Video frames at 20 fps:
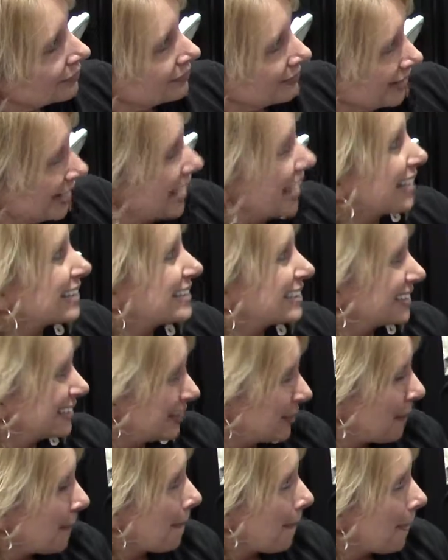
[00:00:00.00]
of it, because yes. it
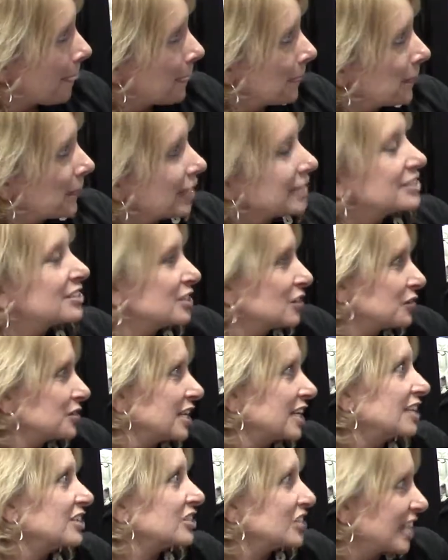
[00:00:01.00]
seems like you still, still
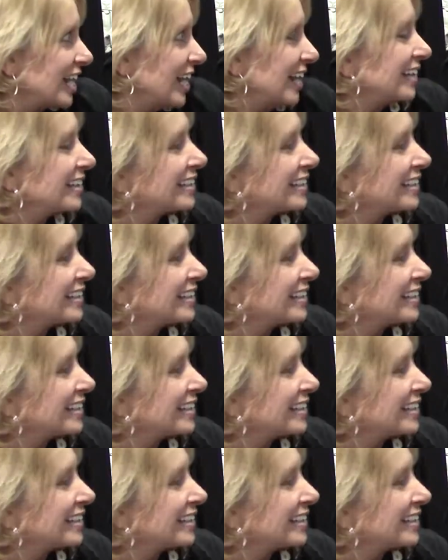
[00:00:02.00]
educate. Yeah.